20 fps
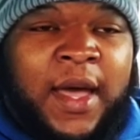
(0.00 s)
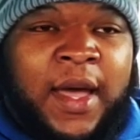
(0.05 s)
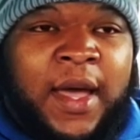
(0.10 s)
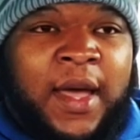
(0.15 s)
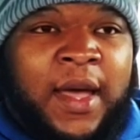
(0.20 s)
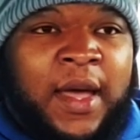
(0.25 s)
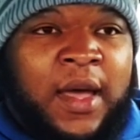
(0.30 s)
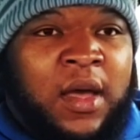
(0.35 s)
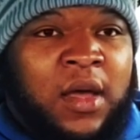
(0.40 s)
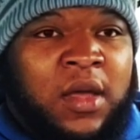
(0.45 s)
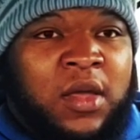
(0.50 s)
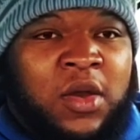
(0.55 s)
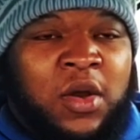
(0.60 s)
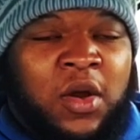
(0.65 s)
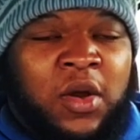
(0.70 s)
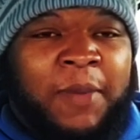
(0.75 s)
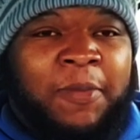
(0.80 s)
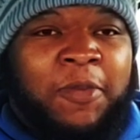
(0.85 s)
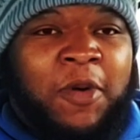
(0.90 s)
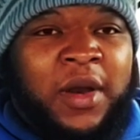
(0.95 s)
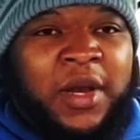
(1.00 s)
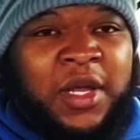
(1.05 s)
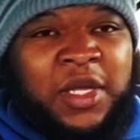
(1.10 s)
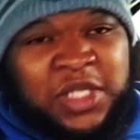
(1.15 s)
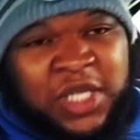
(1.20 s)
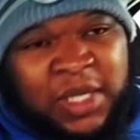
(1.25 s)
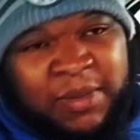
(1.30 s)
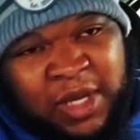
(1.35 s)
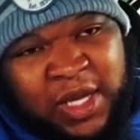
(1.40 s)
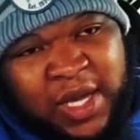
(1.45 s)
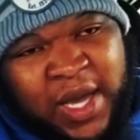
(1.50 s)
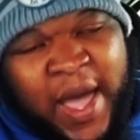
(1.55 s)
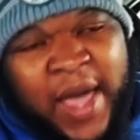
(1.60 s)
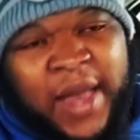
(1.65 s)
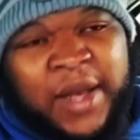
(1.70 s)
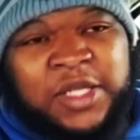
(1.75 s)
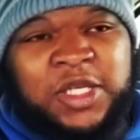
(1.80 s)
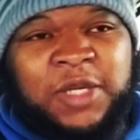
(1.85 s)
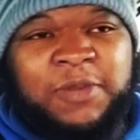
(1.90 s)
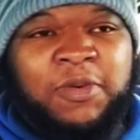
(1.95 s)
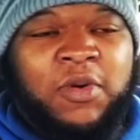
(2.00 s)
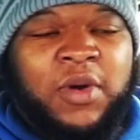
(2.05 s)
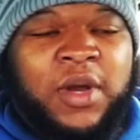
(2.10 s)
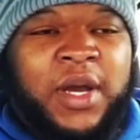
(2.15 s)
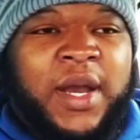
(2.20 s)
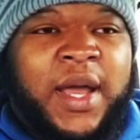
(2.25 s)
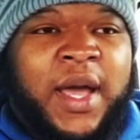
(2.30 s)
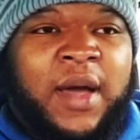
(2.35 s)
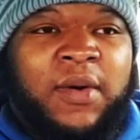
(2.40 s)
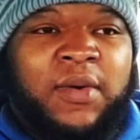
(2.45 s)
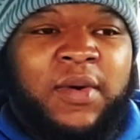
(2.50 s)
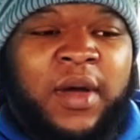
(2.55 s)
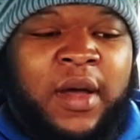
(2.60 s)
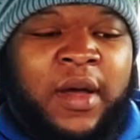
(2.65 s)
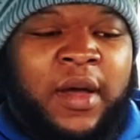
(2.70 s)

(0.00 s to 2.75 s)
you know, they brought in Jamie Collins, he pointed out.